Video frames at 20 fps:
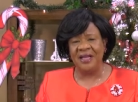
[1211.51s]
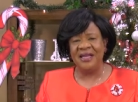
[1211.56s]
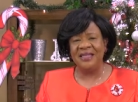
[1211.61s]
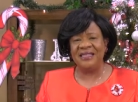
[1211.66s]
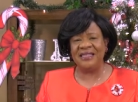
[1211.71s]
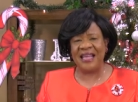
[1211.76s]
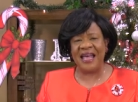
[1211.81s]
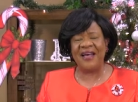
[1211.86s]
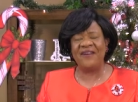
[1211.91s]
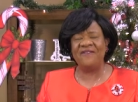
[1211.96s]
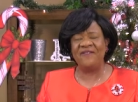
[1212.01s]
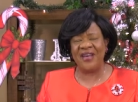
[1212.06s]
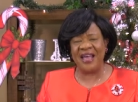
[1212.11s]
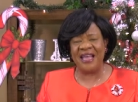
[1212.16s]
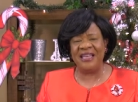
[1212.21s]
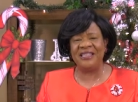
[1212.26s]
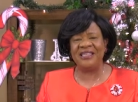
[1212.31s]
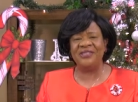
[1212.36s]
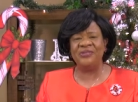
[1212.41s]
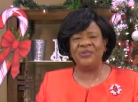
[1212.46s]

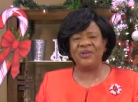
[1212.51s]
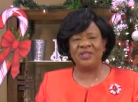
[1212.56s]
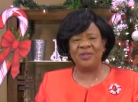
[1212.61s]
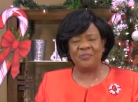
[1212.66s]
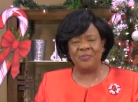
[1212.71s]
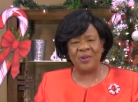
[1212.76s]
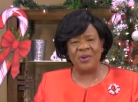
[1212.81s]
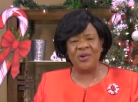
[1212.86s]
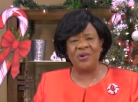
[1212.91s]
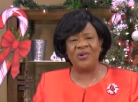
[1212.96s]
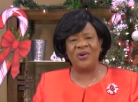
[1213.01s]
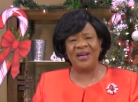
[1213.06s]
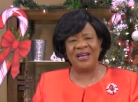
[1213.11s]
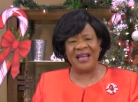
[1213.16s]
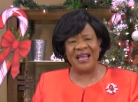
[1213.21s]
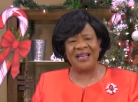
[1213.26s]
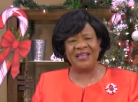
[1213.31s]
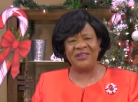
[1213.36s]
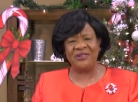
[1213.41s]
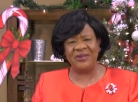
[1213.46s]
salvation was born
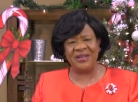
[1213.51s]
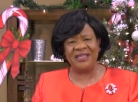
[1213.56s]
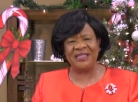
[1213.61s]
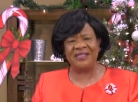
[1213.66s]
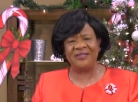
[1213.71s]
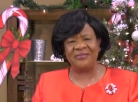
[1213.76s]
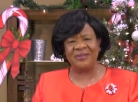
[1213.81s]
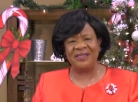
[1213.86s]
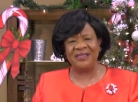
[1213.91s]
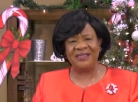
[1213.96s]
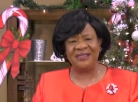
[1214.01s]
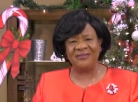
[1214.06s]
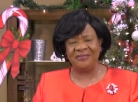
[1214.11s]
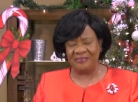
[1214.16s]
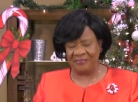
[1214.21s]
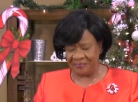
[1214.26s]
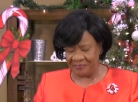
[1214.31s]
at Christmas.